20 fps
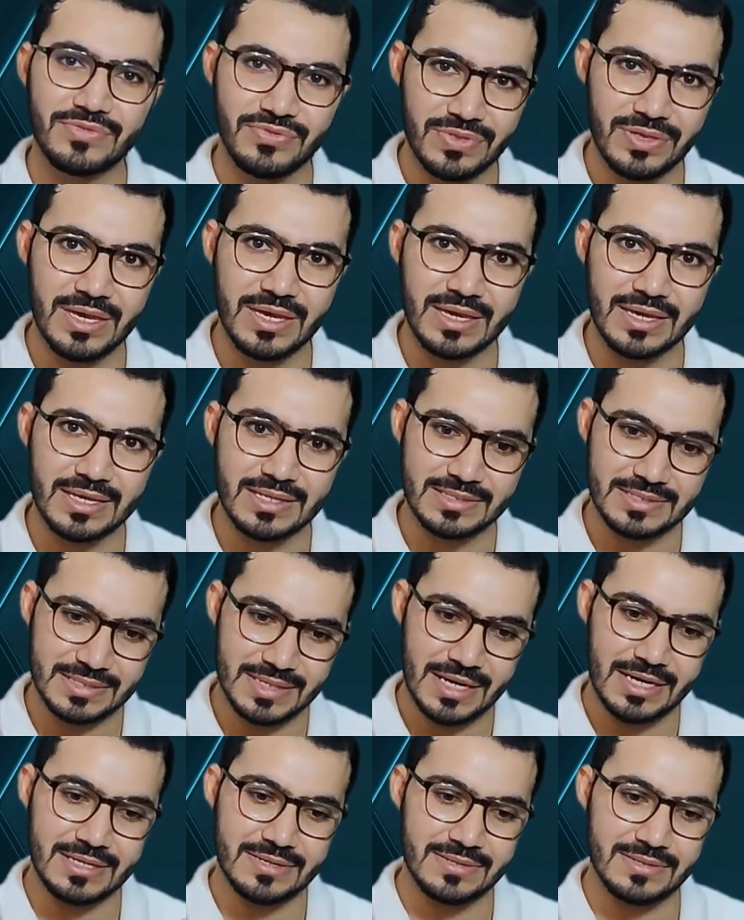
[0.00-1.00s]
thing
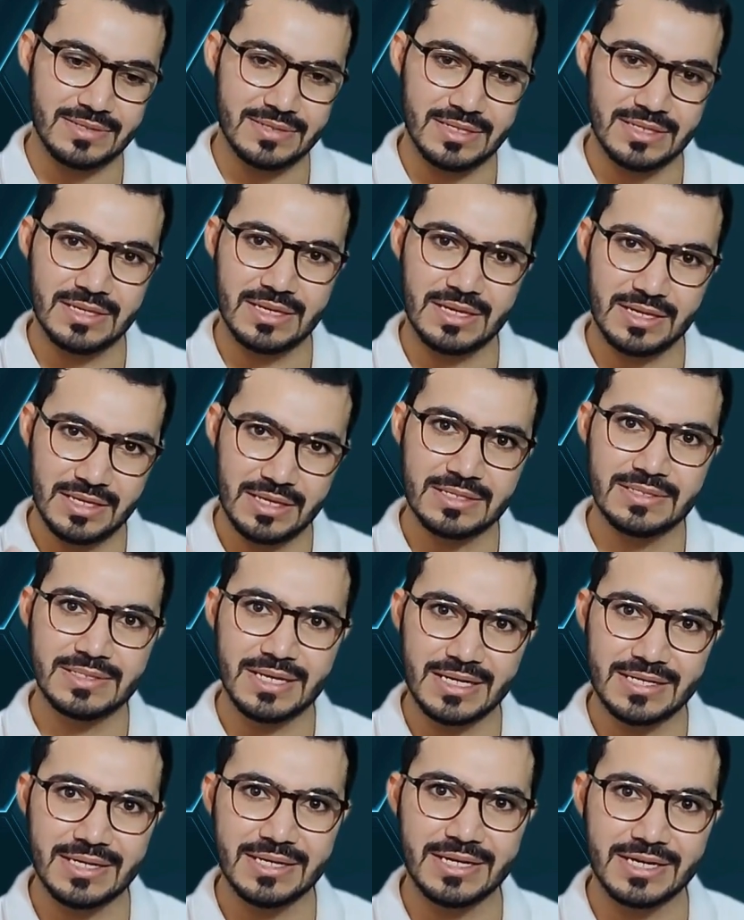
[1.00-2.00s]
inside
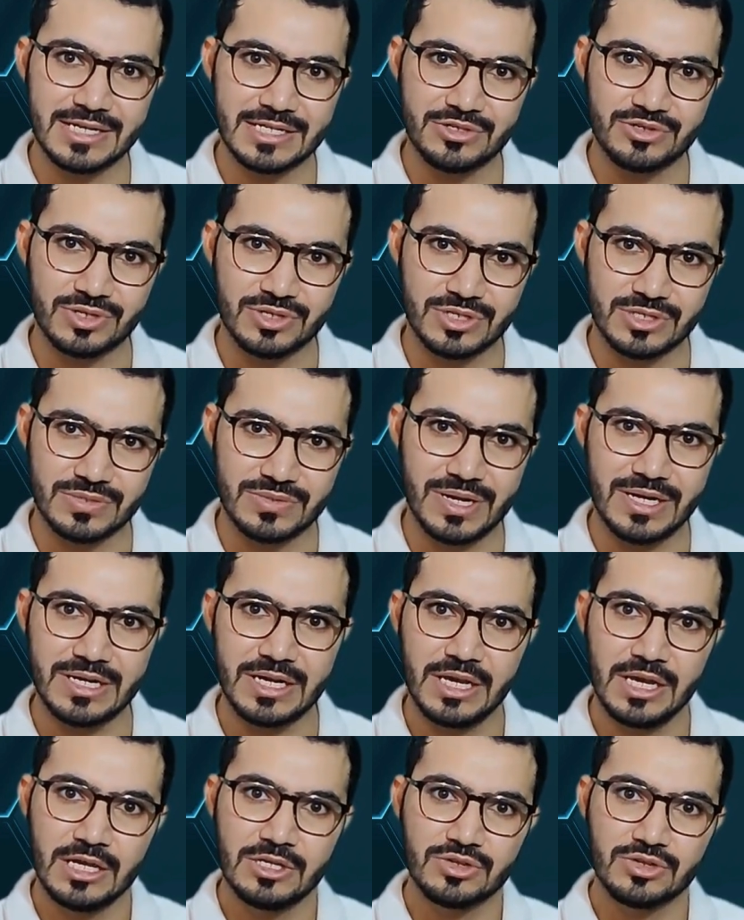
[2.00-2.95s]
the data structures, right?